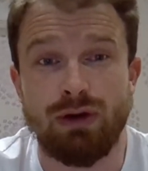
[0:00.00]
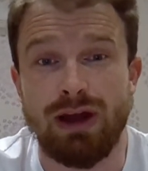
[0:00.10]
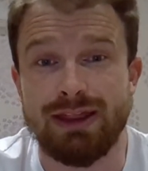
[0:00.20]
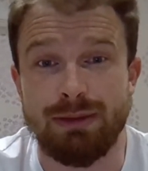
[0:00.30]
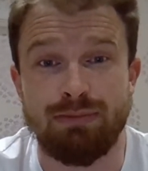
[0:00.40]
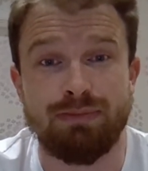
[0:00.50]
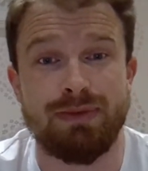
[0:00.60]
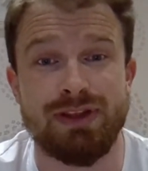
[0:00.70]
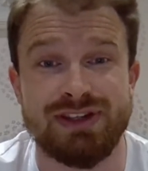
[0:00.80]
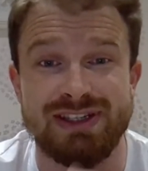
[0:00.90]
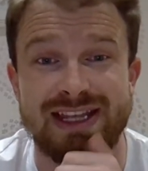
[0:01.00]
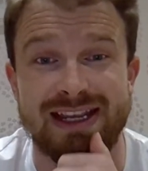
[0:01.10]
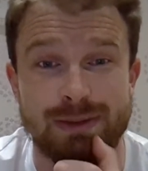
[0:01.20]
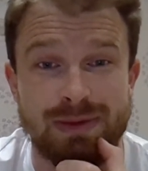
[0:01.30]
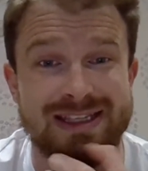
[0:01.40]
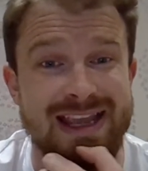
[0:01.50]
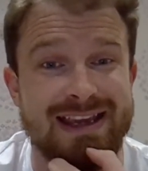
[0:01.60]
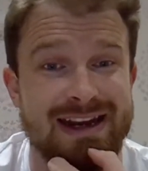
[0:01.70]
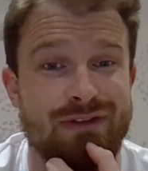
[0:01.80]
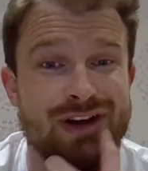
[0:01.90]
feel like the sting has been
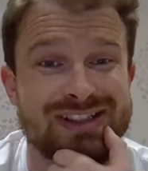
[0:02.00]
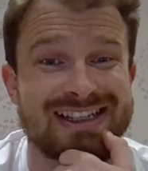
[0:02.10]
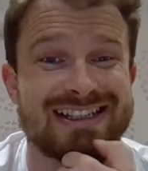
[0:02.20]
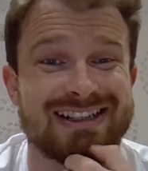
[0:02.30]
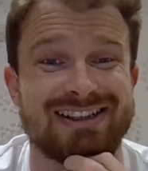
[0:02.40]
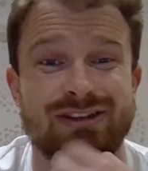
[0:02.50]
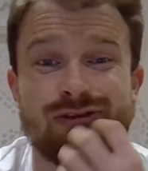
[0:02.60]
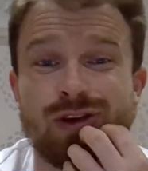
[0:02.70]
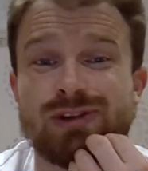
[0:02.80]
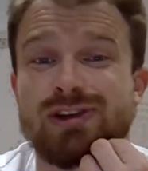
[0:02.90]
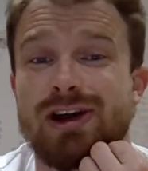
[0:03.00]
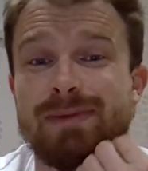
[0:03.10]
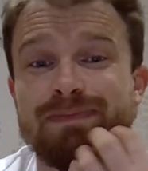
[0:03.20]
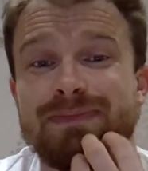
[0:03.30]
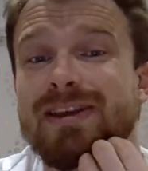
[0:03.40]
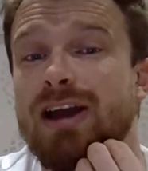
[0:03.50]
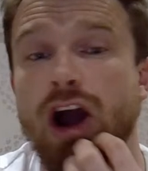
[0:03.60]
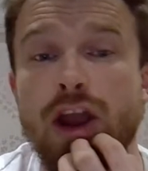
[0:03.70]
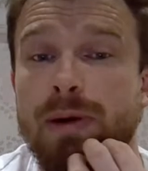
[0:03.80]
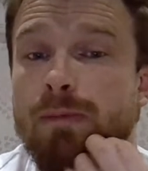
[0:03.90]
taken out of our season at the wrong time.
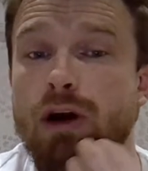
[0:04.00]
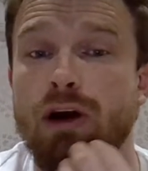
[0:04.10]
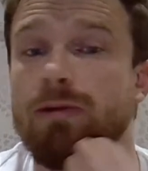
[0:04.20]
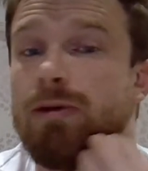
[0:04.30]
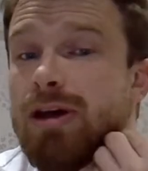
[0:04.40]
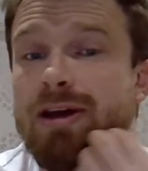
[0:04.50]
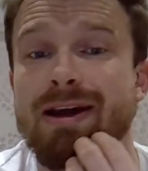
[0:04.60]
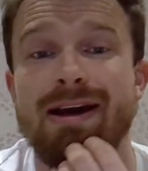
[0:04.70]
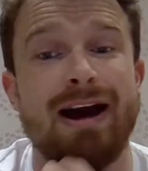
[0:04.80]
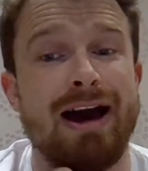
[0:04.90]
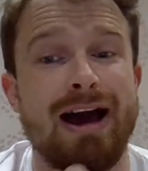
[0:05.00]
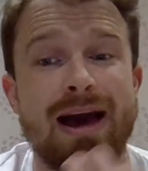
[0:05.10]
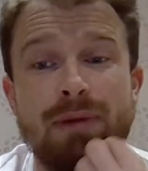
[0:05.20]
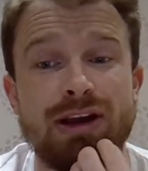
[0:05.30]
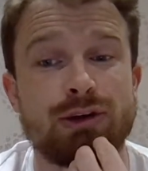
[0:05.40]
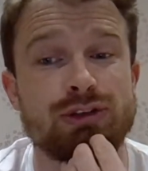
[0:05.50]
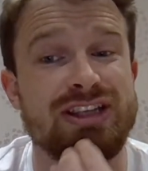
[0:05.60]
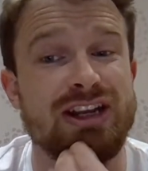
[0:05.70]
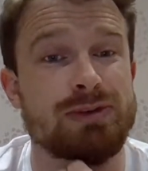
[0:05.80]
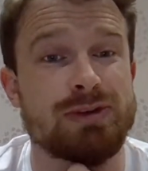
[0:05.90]
I hope I'm wrong. And
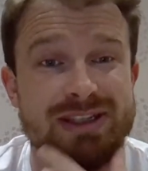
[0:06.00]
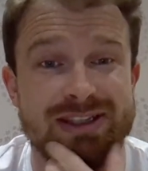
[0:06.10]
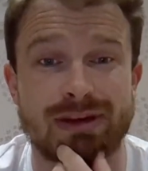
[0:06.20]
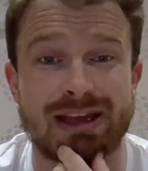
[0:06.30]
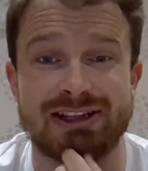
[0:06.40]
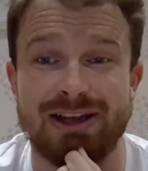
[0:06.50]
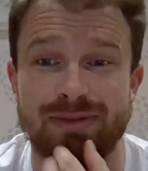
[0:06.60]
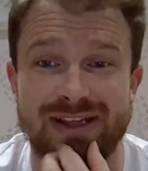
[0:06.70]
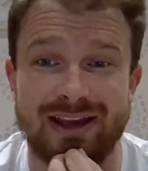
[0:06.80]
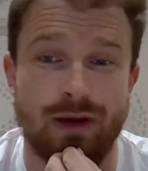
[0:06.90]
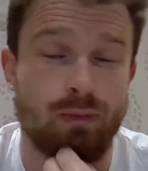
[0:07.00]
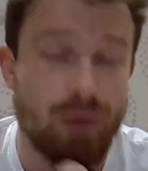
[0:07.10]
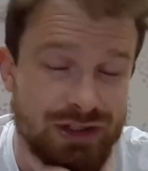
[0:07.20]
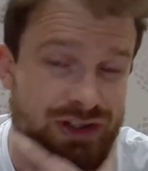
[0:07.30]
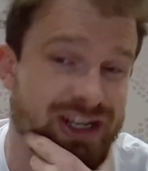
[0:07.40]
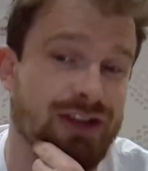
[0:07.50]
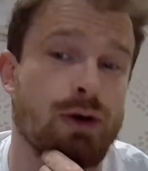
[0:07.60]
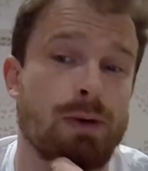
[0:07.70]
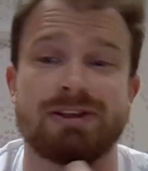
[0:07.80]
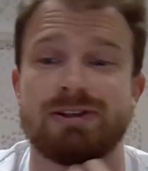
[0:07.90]
Michael's still optimistic we'll get Champions League. I wish I shared
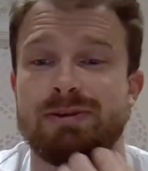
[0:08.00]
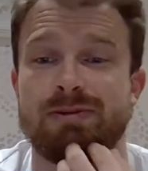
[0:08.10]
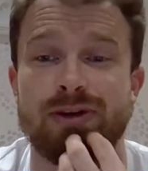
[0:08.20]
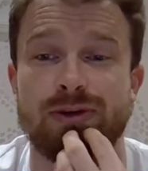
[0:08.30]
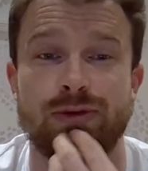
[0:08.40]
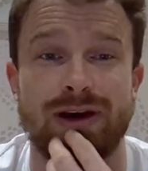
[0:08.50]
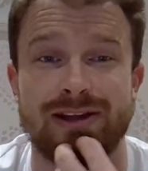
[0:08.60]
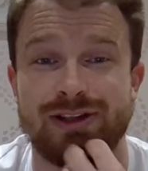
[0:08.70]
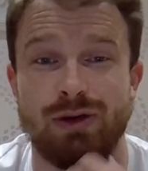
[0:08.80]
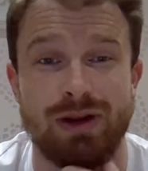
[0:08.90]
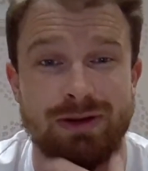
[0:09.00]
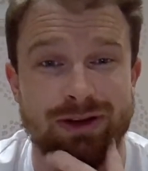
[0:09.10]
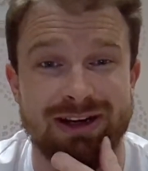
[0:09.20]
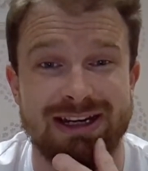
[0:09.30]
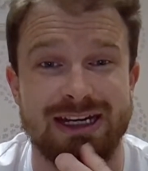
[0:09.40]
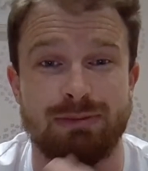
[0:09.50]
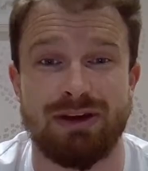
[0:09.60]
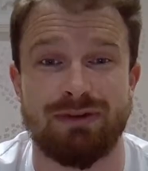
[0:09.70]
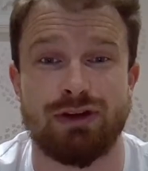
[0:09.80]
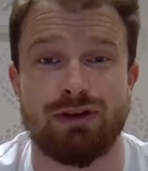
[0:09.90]
your optimism with Michael. And so I'm going to need a
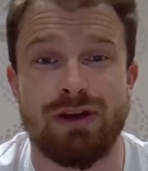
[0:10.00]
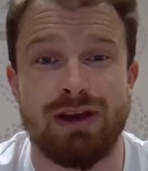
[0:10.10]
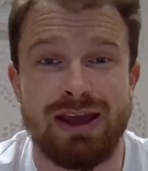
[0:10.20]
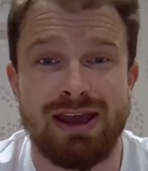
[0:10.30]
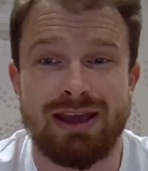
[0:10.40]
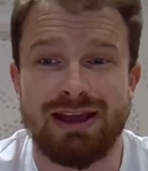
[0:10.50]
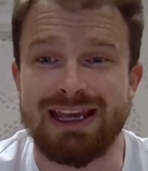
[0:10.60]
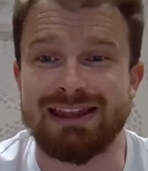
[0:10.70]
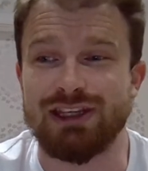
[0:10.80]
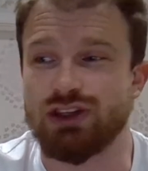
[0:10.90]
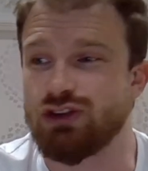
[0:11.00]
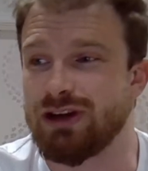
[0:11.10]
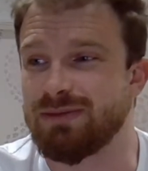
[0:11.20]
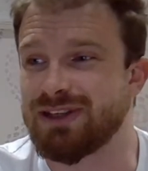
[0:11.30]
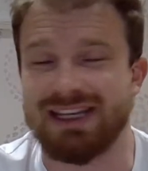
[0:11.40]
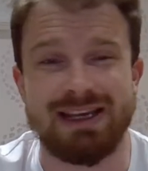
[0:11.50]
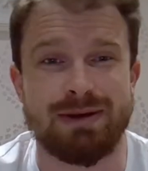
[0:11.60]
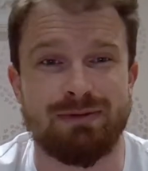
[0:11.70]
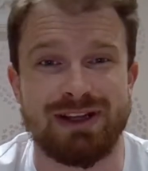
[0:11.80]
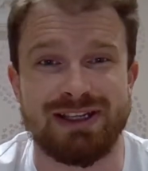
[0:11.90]
bit of you in these streams to
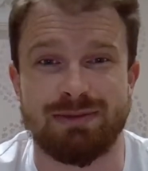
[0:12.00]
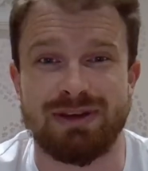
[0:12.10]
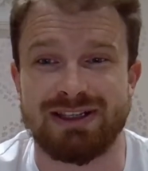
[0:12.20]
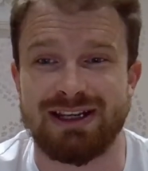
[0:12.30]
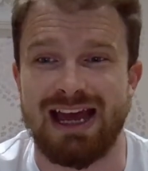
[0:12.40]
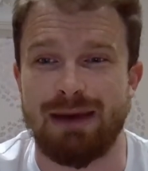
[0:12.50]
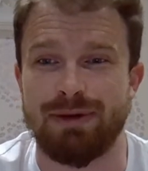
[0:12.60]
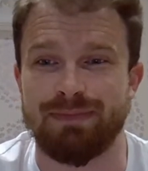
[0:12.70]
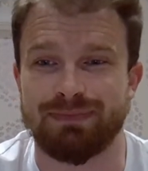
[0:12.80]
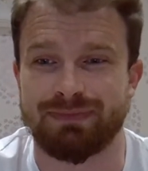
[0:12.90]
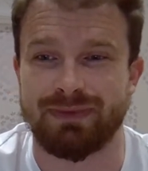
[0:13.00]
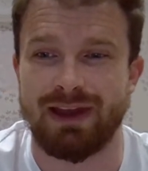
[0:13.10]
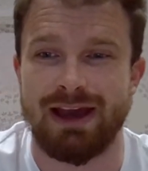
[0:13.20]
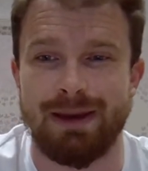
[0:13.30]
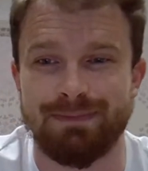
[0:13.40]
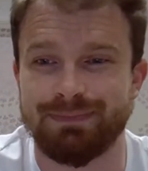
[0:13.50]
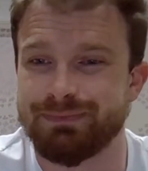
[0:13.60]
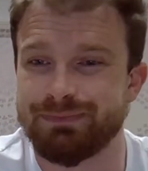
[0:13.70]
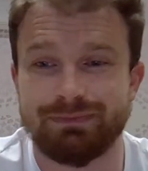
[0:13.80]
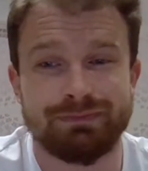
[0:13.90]
keep convincing me it's going to happen. I